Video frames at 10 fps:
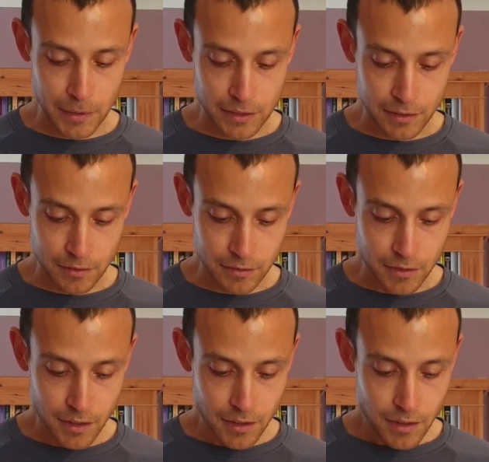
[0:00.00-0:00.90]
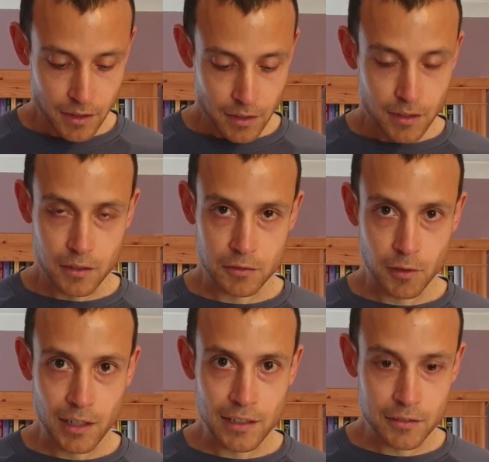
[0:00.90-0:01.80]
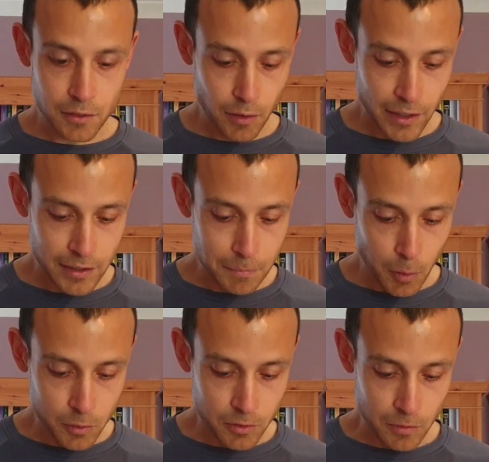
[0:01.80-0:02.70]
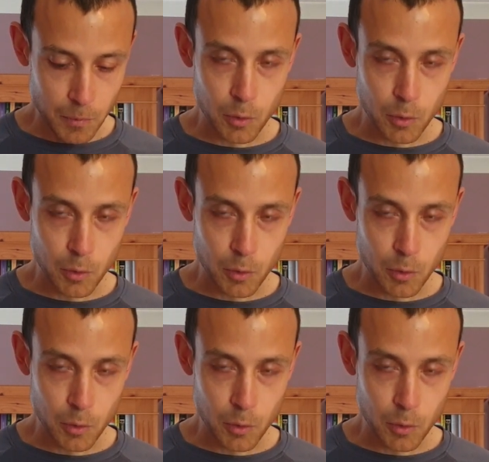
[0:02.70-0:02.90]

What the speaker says: metres. Australia's Craig Mottram,